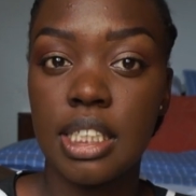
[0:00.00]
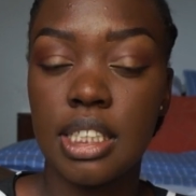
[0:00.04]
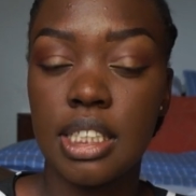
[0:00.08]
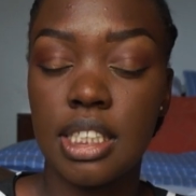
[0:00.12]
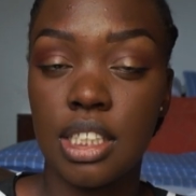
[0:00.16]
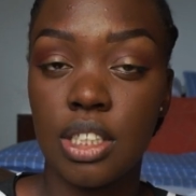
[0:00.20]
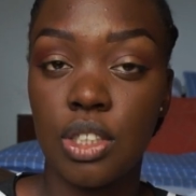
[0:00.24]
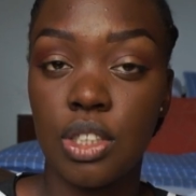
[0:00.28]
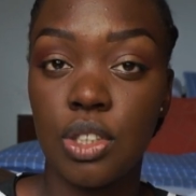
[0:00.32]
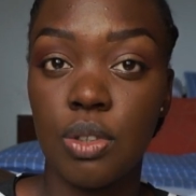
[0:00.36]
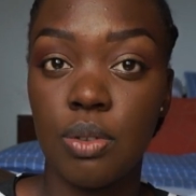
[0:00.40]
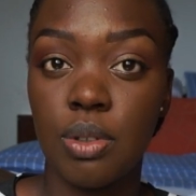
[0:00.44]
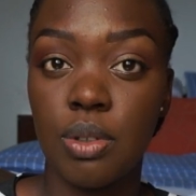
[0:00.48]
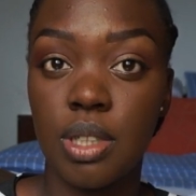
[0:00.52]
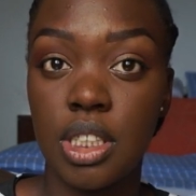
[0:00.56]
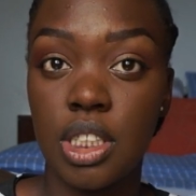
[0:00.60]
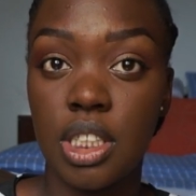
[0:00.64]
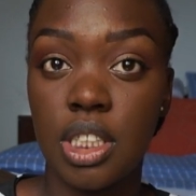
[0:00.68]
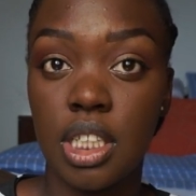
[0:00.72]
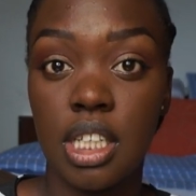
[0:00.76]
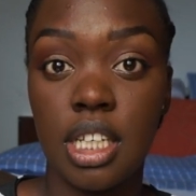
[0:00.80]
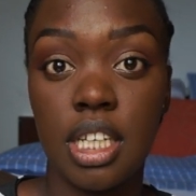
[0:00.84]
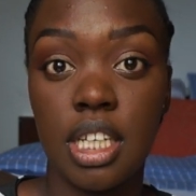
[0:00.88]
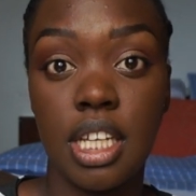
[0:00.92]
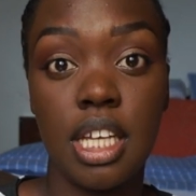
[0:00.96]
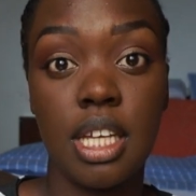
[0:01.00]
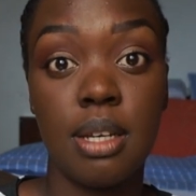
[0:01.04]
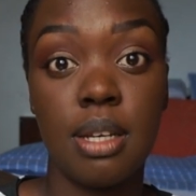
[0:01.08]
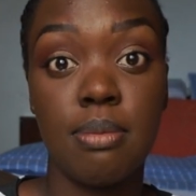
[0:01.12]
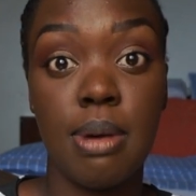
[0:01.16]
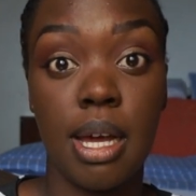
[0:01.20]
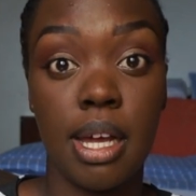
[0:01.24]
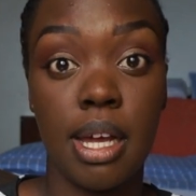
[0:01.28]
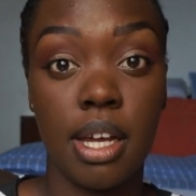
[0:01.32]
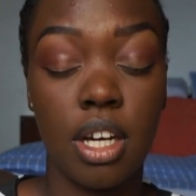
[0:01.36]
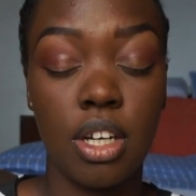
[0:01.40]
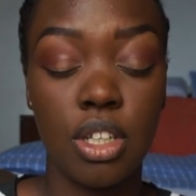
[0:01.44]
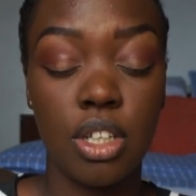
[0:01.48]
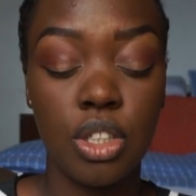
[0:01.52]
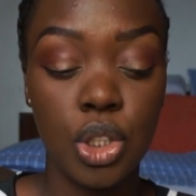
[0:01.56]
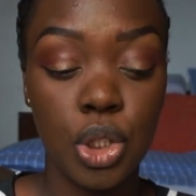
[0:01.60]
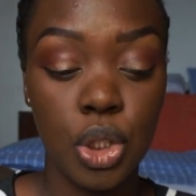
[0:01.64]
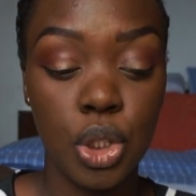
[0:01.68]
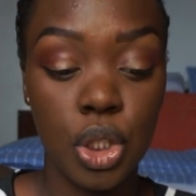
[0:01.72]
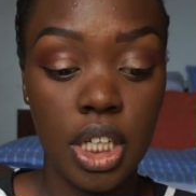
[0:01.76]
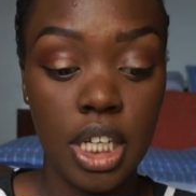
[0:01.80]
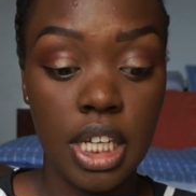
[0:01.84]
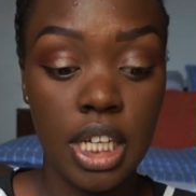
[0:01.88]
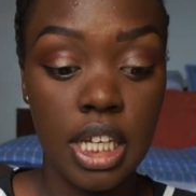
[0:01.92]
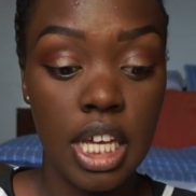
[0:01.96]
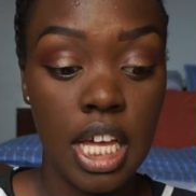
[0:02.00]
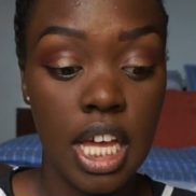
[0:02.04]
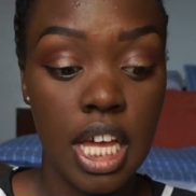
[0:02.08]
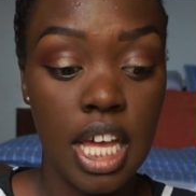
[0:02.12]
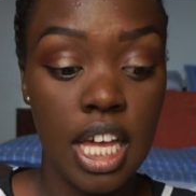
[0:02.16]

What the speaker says: situation in my country.